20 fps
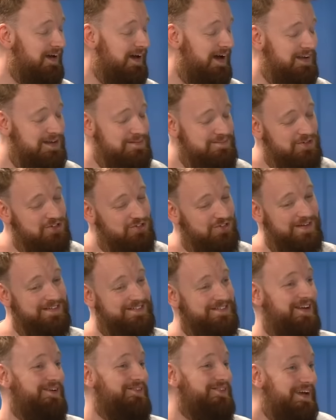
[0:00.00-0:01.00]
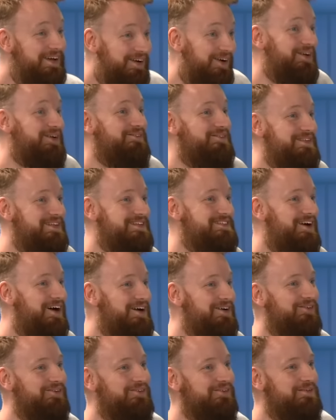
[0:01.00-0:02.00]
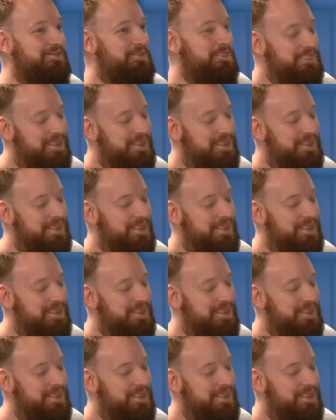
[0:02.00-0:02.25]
And then Madrid, you know, they're going to win the title.